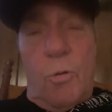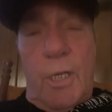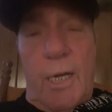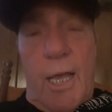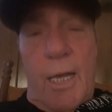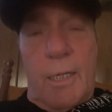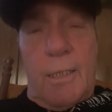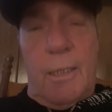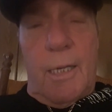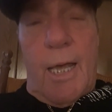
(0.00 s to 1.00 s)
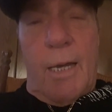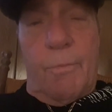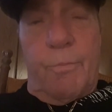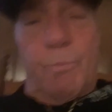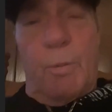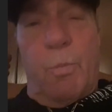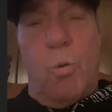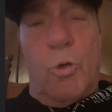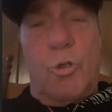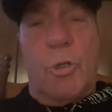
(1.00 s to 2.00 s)
get out of out of
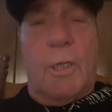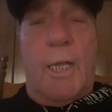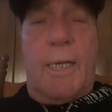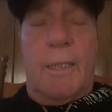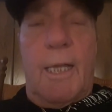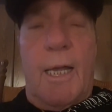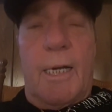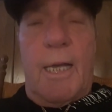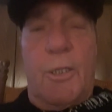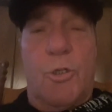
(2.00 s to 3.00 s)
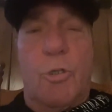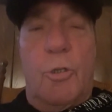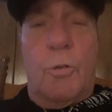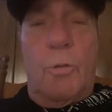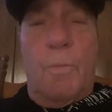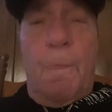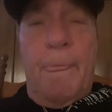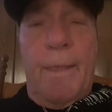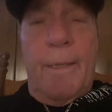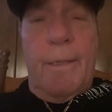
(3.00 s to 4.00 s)
proportion like a lot of guys do.
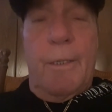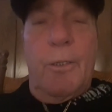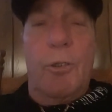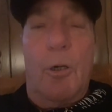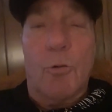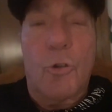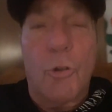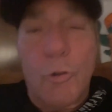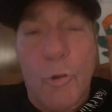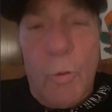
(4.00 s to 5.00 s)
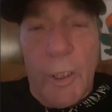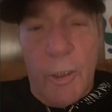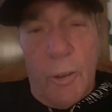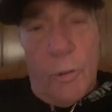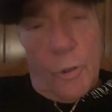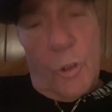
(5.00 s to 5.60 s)
You don't choose whether you're a